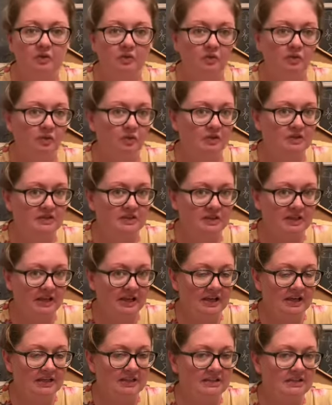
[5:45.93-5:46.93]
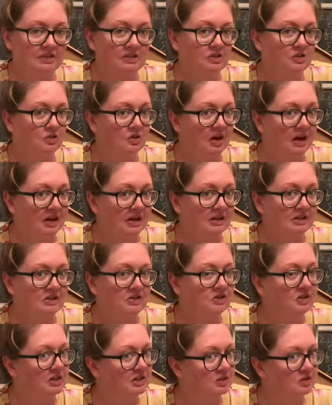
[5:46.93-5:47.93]
Once again, is it direct or
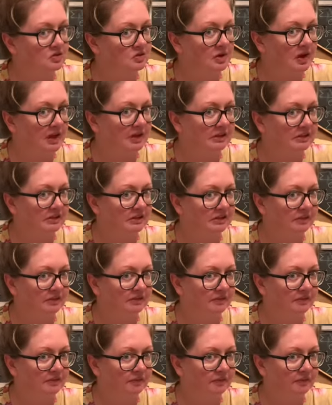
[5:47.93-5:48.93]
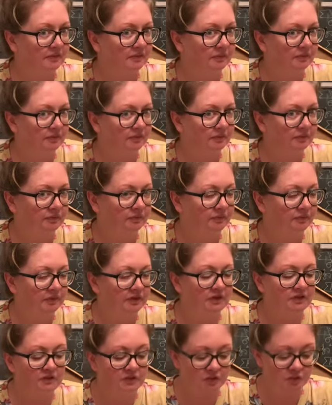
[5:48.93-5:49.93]
indirect?
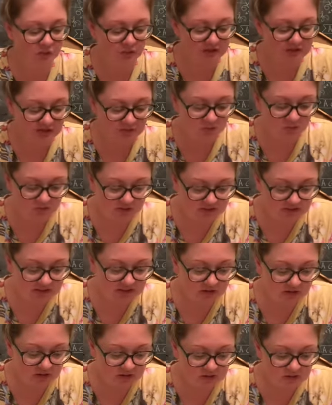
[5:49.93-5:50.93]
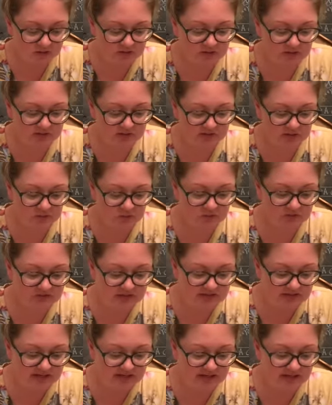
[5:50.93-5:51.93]
If you read it really closely, you'll
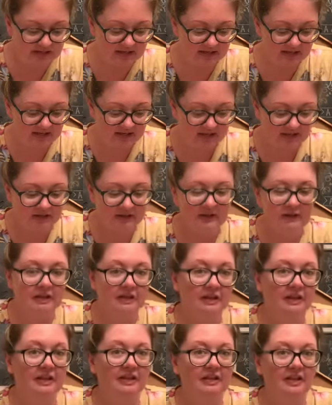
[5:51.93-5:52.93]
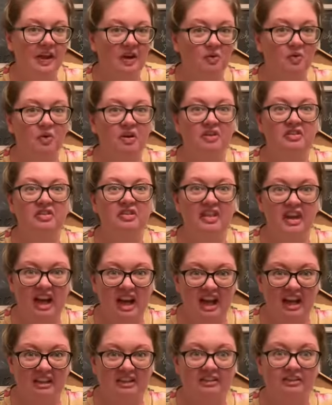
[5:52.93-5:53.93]
see that word
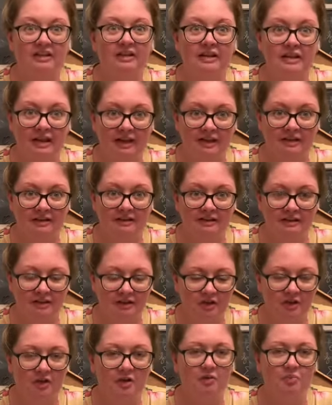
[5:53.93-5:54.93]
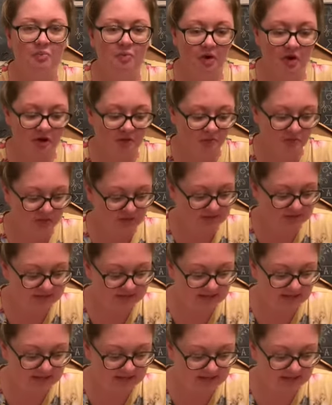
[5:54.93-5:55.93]
that again. Barbara
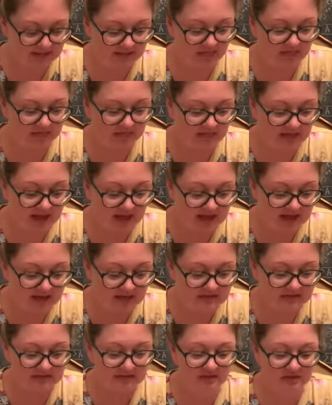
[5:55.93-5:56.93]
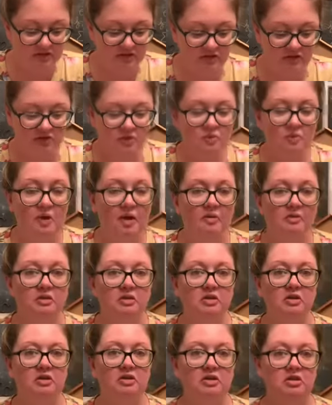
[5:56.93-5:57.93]
said that the
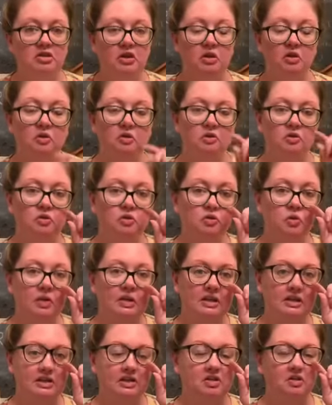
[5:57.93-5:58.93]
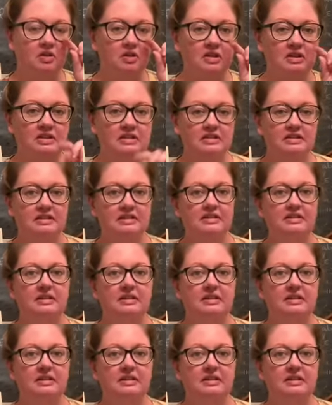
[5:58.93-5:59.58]
thermometer showed 20 degrees.